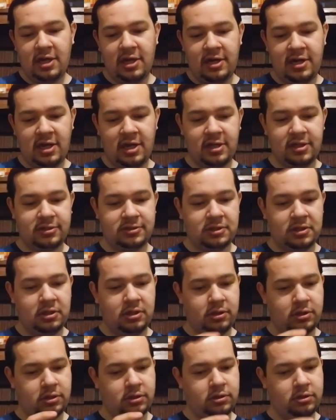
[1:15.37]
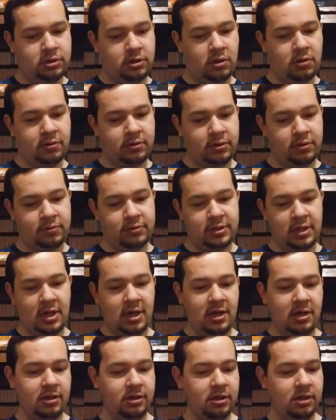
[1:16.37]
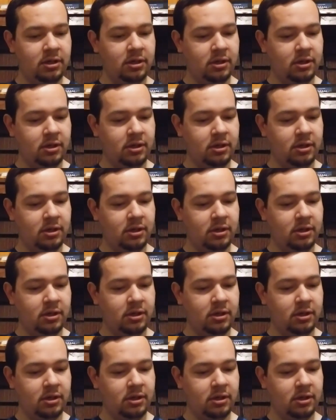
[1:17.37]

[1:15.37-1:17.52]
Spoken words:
It has CoQ10,